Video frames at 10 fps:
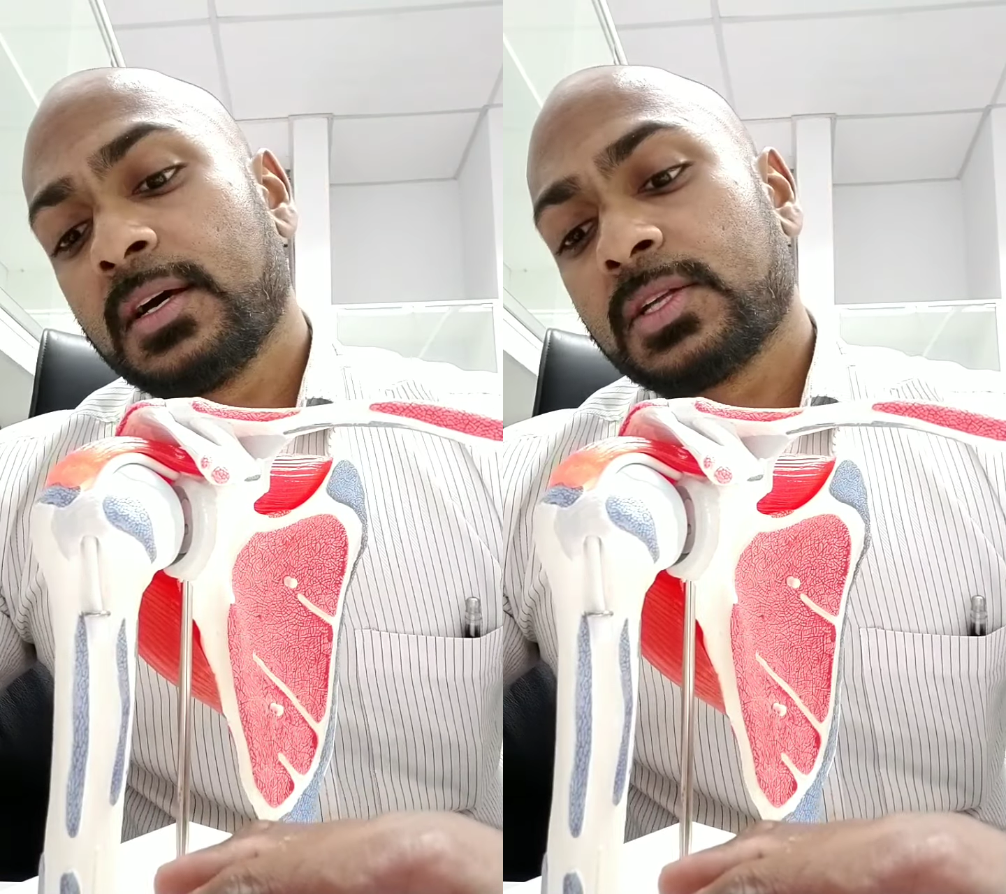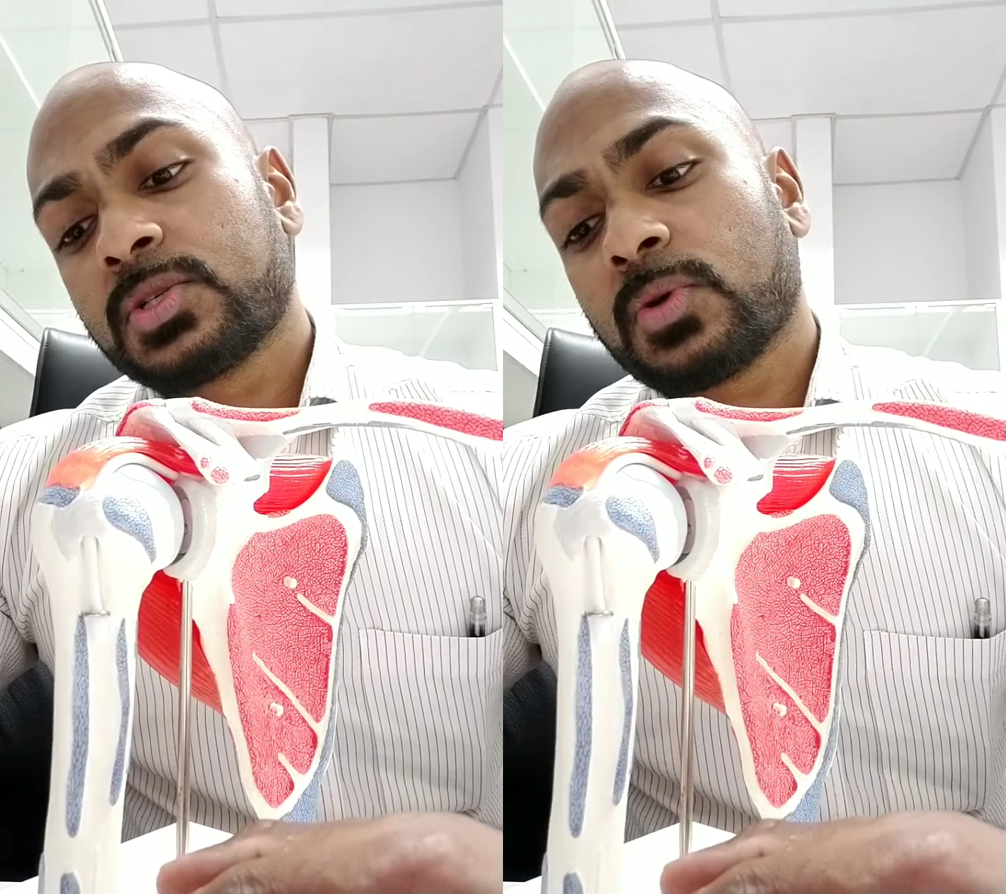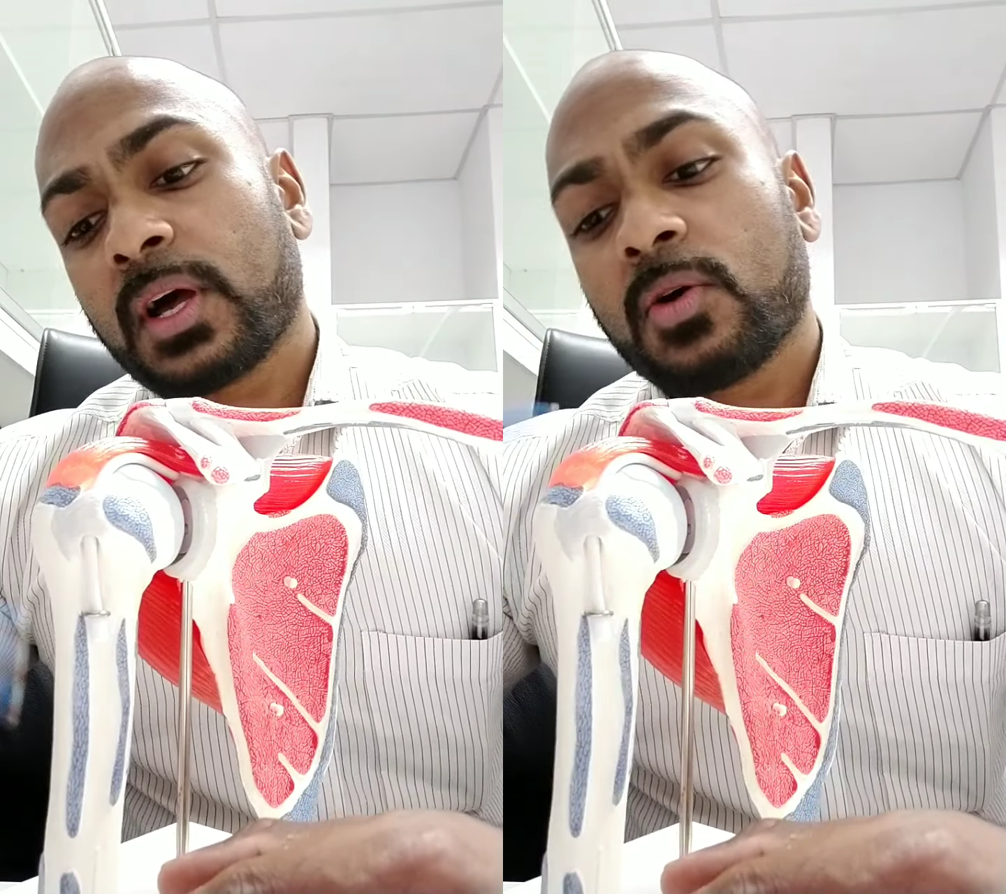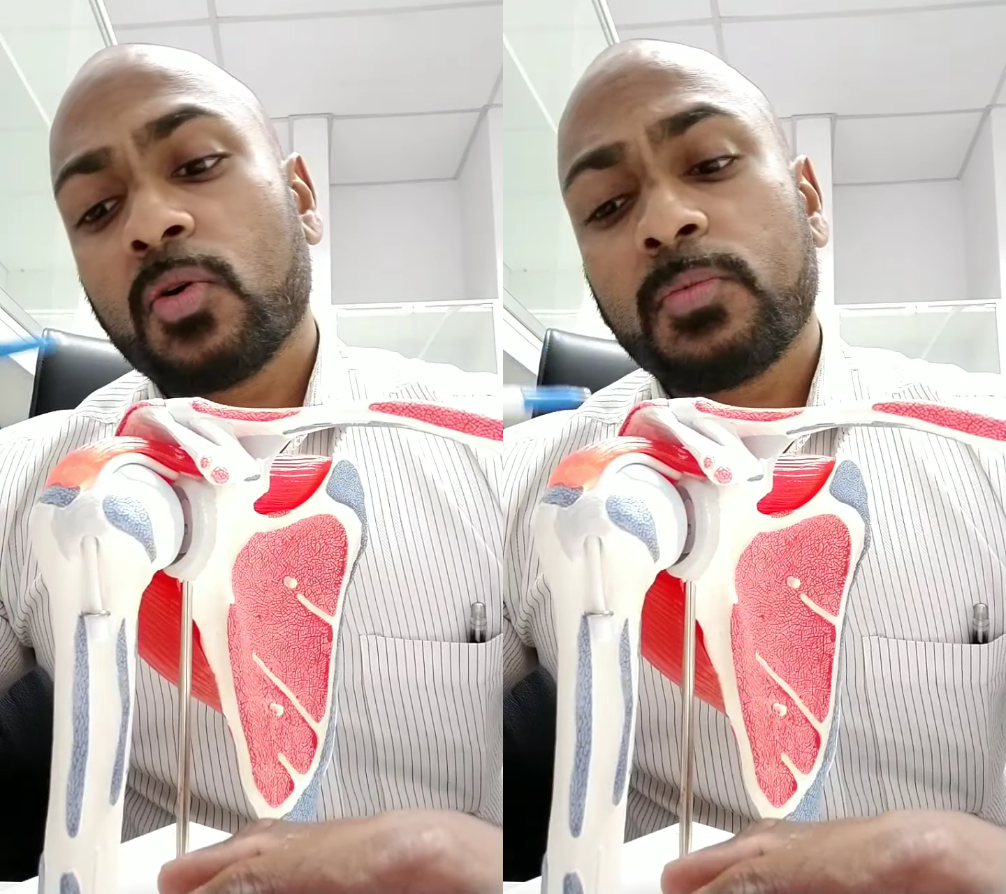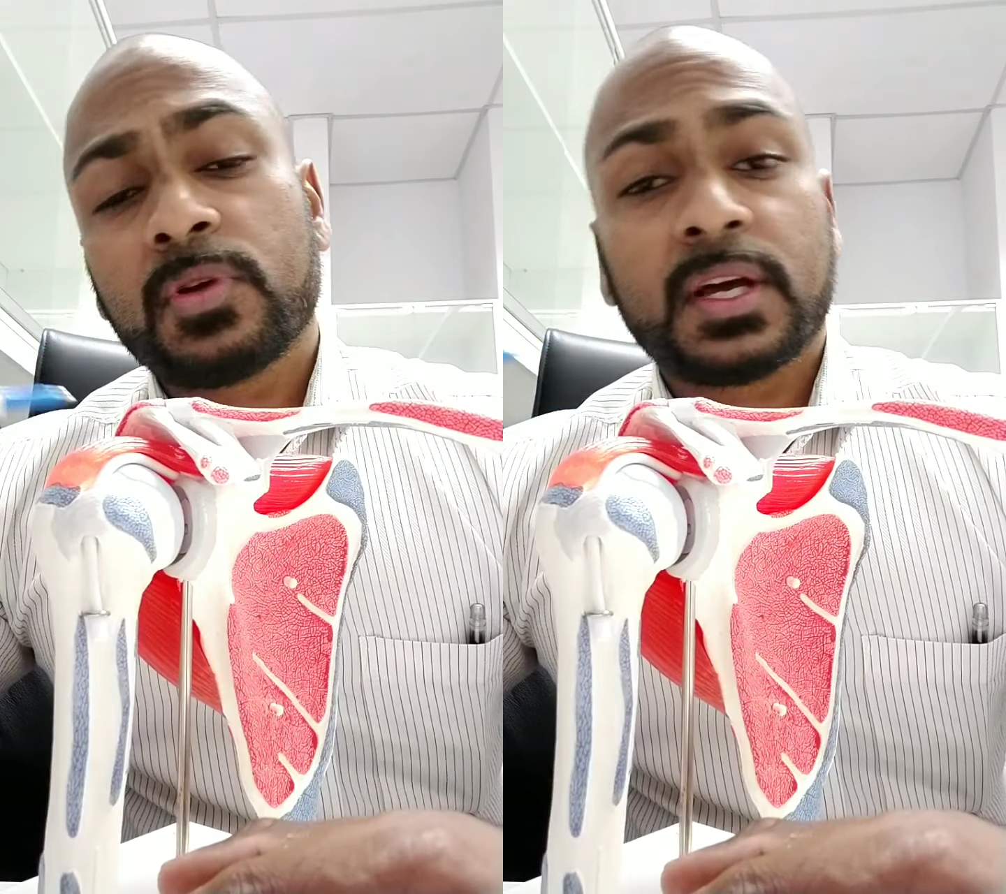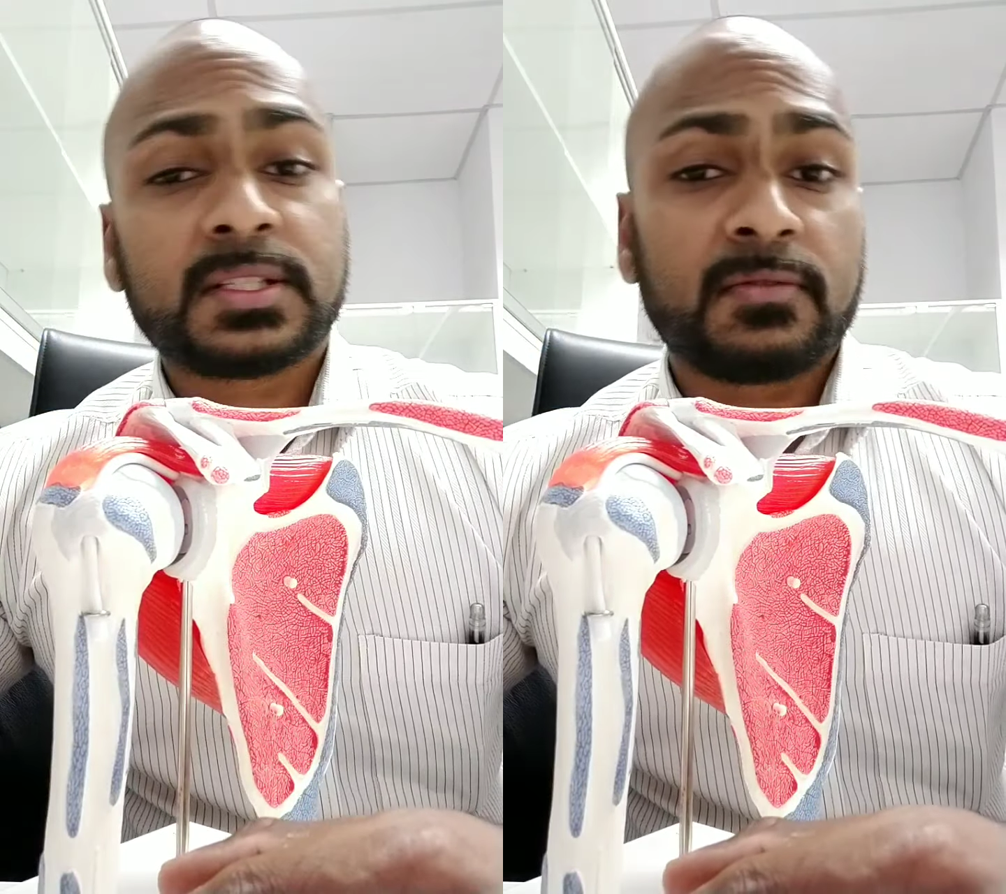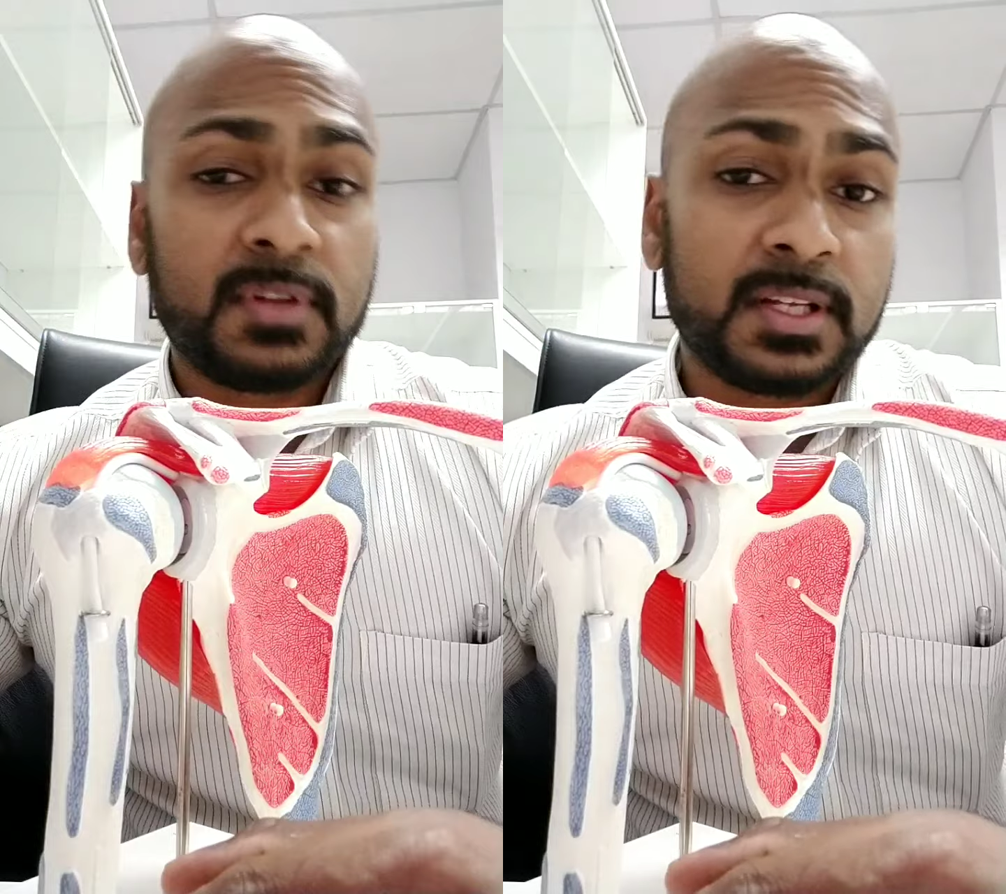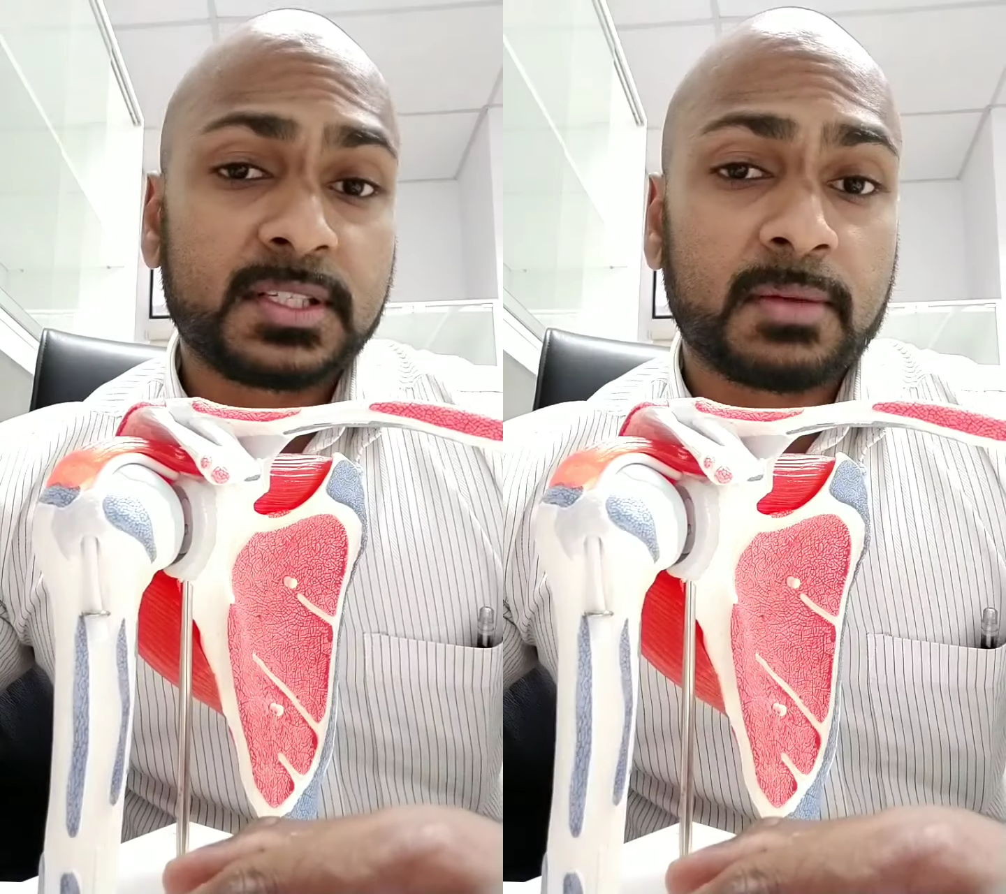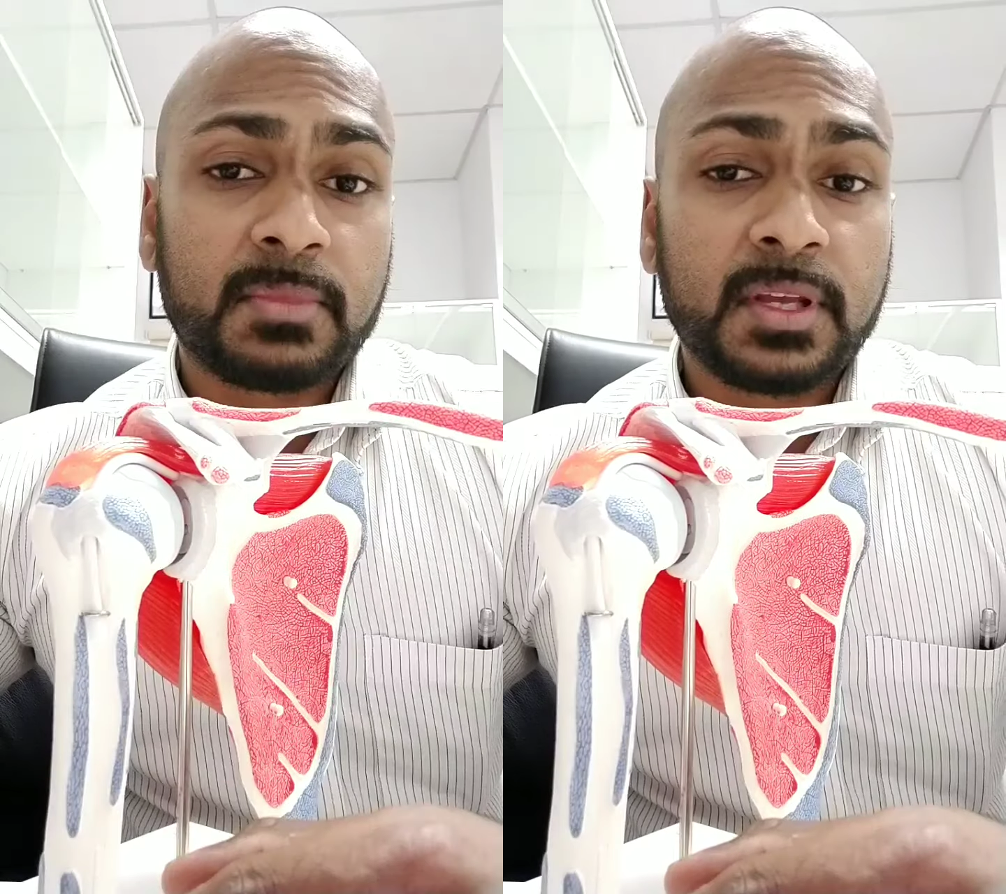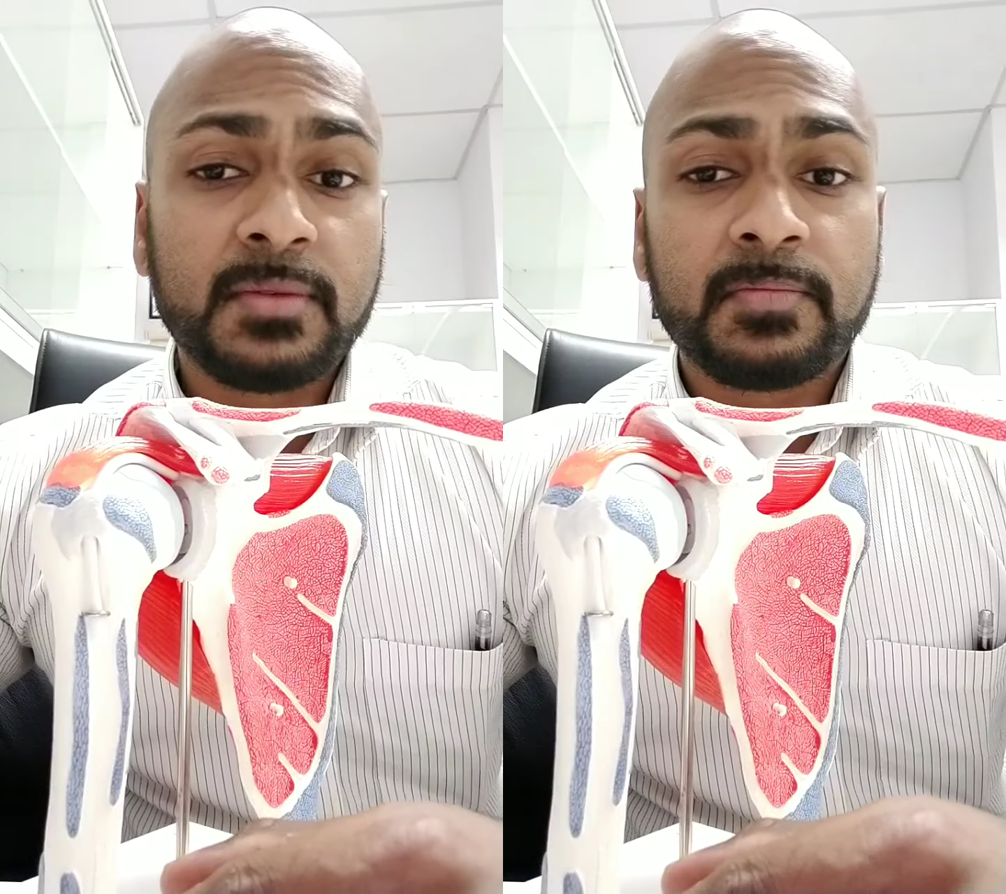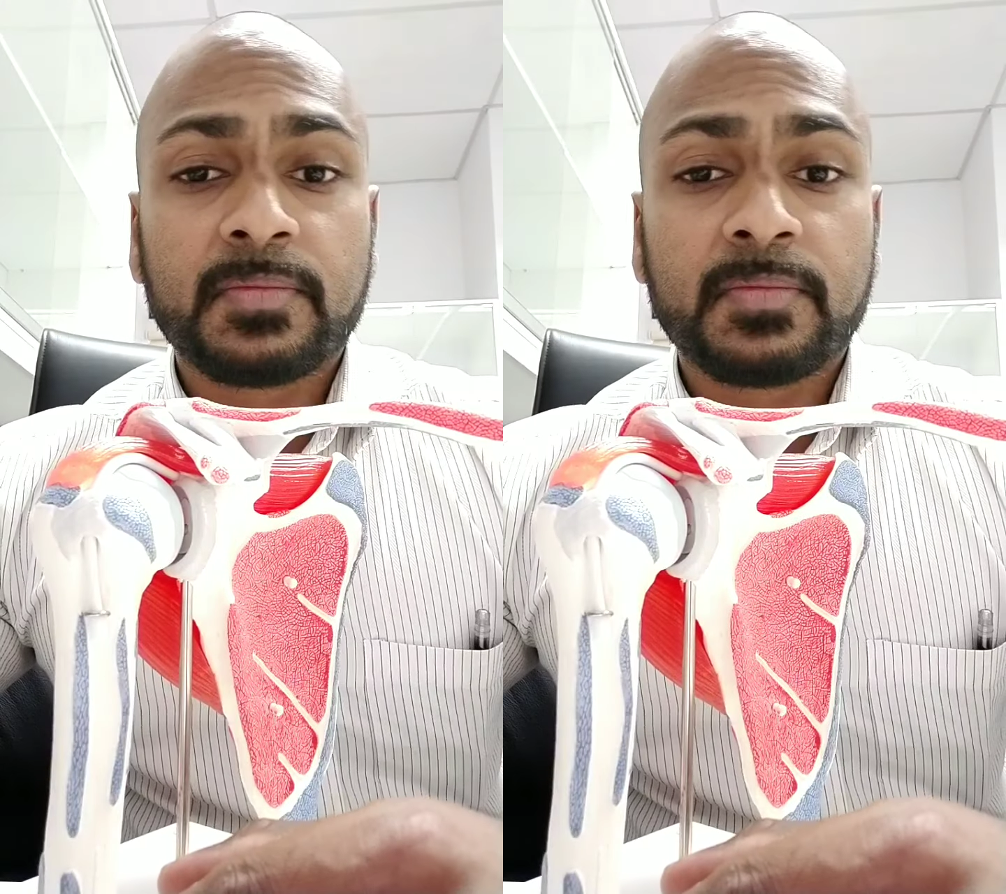So I hope you guys have learned something.